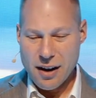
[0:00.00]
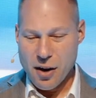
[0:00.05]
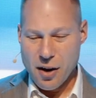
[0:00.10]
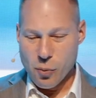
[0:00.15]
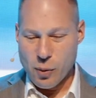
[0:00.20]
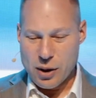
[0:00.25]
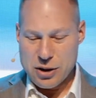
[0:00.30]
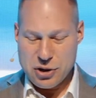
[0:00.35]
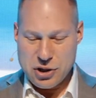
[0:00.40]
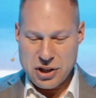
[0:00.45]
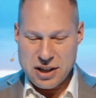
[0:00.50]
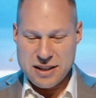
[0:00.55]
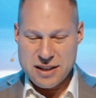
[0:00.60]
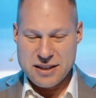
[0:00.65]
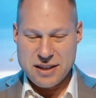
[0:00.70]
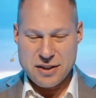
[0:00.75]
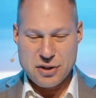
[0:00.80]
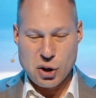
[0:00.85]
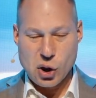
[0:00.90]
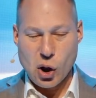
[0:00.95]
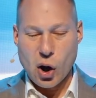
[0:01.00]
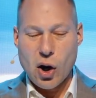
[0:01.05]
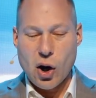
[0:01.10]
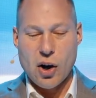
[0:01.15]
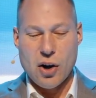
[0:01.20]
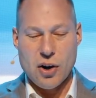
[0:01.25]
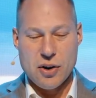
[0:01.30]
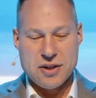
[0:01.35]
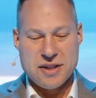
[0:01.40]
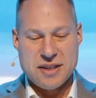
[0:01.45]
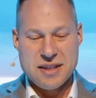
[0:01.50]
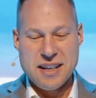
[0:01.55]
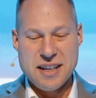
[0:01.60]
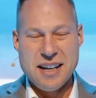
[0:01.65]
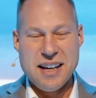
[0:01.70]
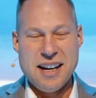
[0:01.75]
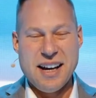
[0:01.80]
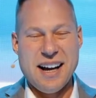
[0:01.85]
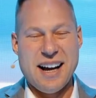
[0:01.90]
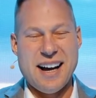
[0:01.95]
When Jesus calls
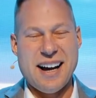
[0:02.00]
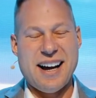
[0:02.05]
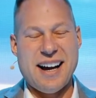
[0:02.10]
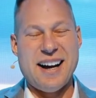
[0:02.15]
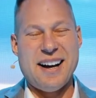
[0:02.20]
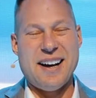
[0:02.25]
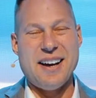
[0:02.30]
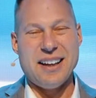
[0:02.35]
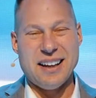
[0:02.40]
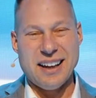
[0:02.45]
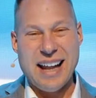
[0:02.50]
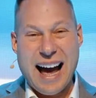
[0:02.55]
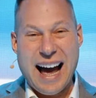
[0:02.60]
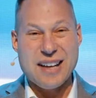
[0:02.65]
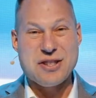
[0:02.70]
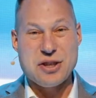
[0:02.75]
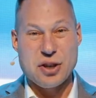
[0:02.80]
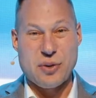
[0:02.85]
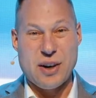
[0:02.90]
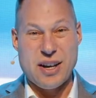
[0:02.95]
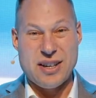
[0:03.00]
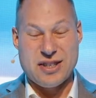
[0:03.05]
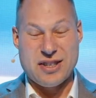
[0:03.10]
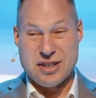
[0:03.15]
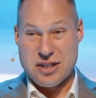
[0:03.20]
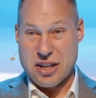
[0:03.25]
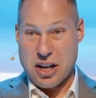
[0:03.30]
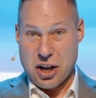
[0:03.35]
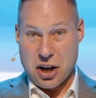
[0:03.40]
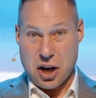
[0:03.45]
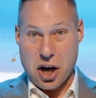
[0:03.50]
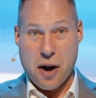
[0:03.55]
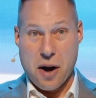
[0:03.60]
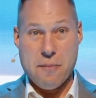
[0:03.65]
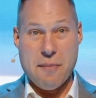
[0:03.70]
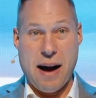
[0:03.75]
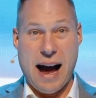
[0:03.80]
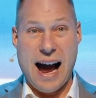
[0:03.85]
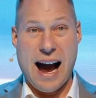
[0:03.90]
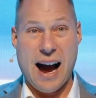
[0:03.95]
uh, Lazarus,
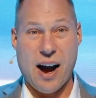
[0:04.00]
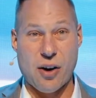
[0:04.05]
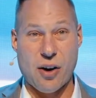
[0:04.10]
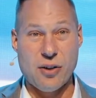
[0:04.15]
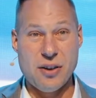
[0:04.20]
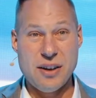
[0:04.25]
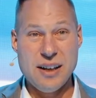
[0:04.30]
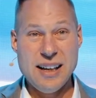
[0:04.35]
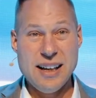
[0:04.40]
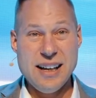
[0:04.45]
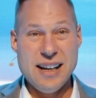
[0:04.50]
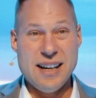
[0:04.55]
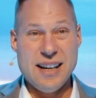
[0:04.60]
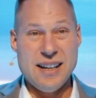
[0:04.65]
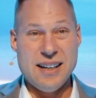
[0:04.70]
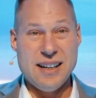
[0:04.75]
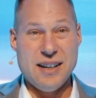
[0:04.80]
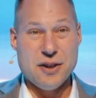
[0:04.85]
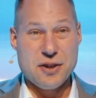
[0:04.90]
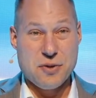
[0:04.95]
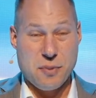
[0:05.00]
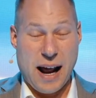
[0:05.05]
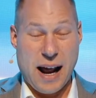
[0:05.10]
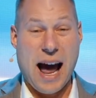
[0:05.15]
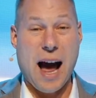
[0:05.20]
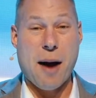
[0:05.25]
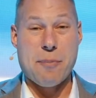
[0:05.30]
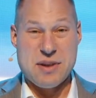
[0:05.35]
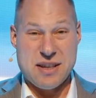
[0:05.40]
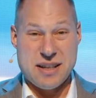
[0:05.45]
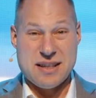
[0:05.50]
come out, he, here's what happens.